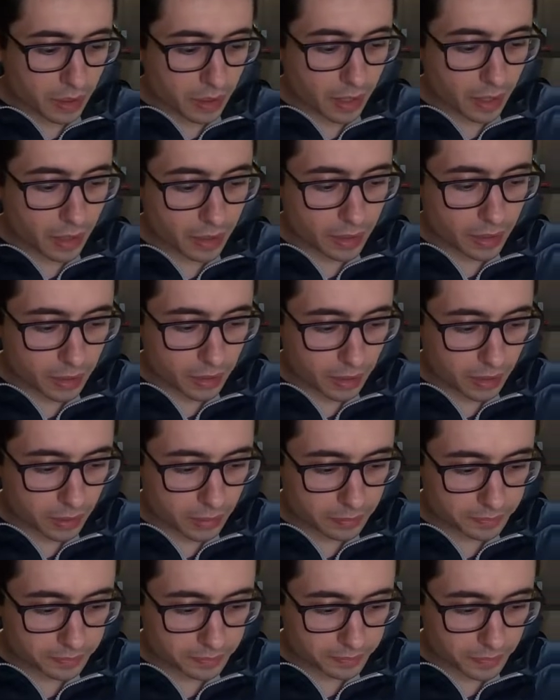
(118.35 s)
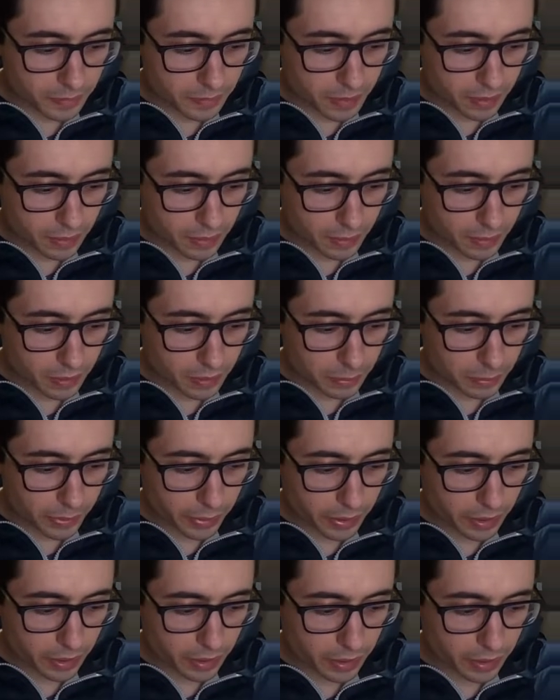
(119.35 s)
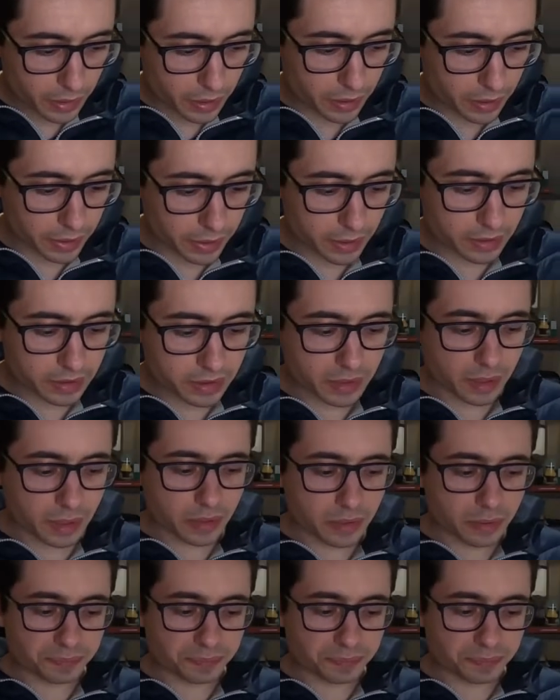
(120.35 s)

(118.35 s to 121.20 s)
And the point here is that